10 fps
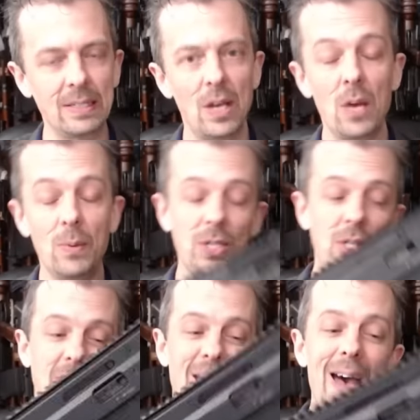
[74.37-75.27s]
which
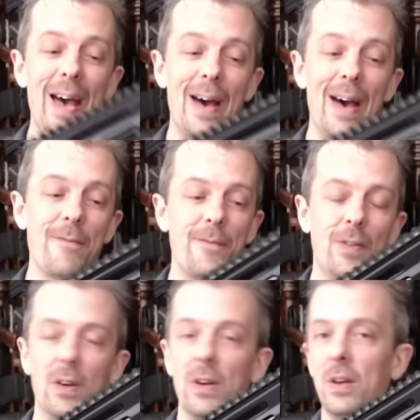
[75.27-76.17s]
does have
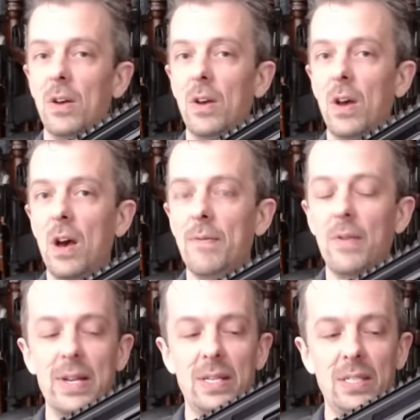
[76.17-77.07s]
a
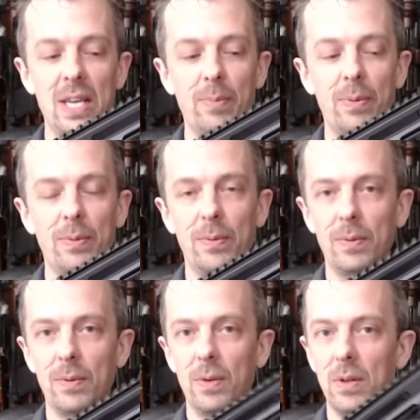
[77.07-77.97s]
very deep
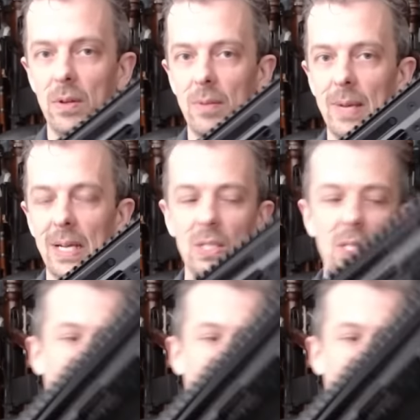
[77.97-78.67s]
magazine